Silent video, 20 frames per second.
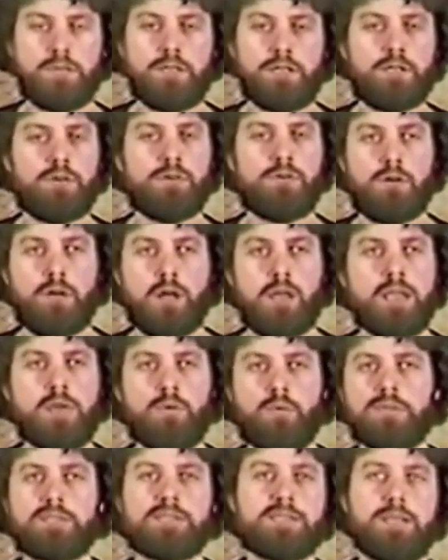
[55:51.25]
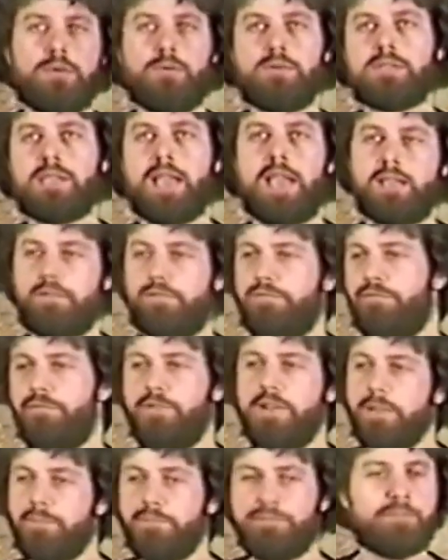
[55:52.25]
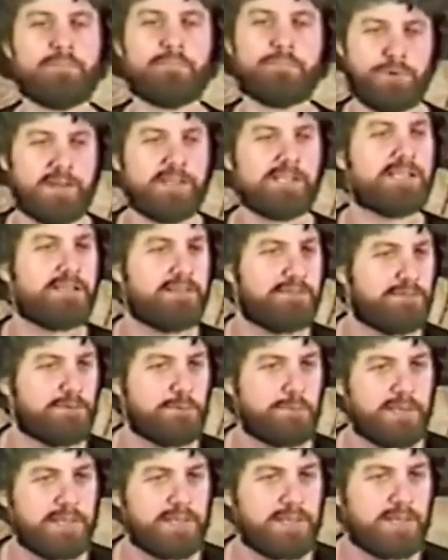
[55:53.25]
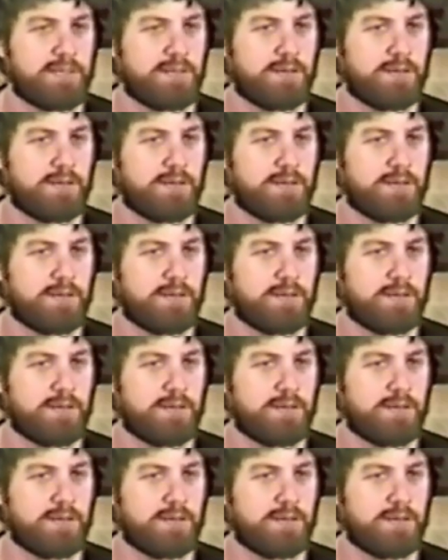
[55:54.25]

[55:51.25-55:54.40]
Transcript: you know, it was, it was like freedom from prison for me.